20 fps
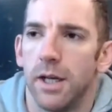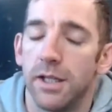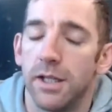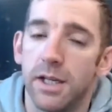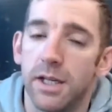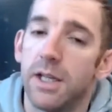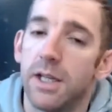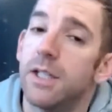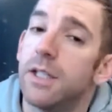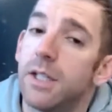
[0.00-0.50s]

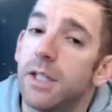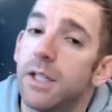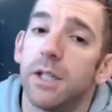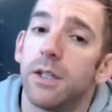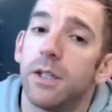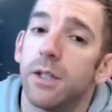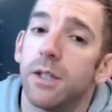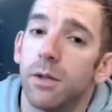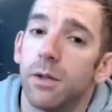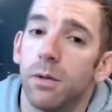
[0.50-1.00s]
easy to
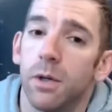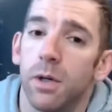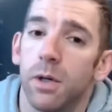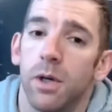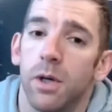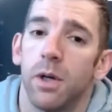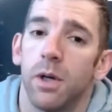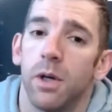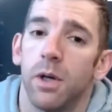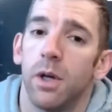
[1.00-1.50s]
do.
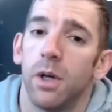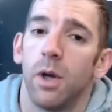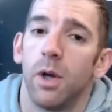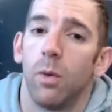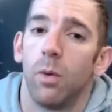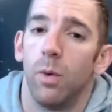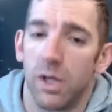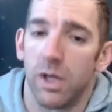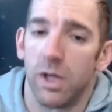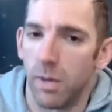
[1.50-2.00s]

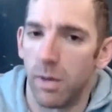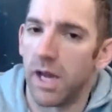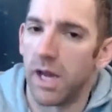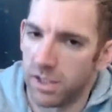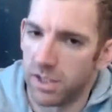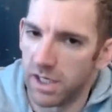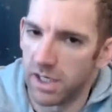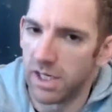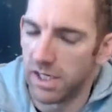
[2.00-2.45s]
Makes it easy.